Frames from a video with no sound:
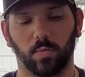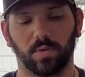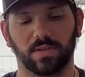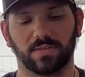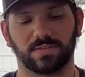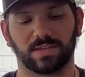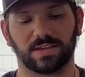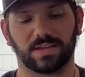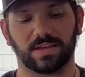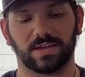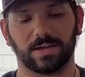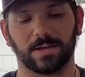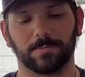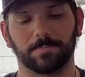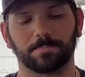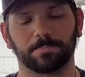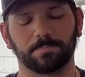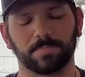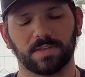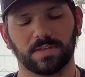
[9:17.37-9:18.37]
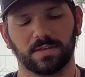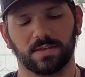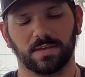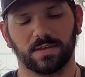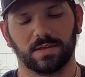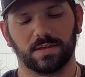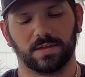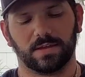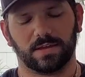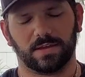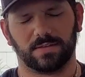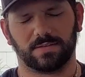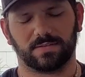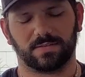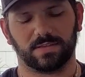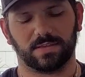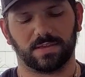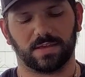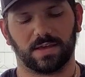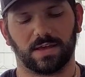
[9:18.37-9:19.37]
but it's like it's
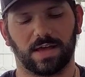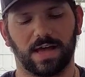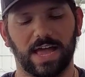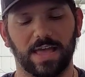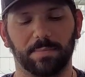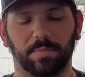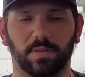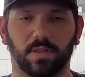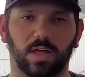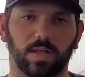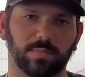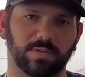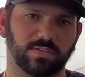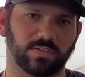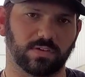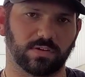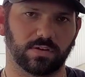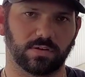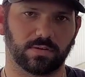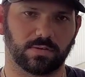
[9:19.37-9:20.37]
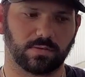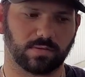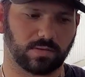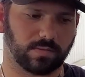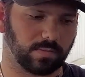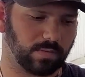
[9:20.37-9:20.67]
the Hypalon material.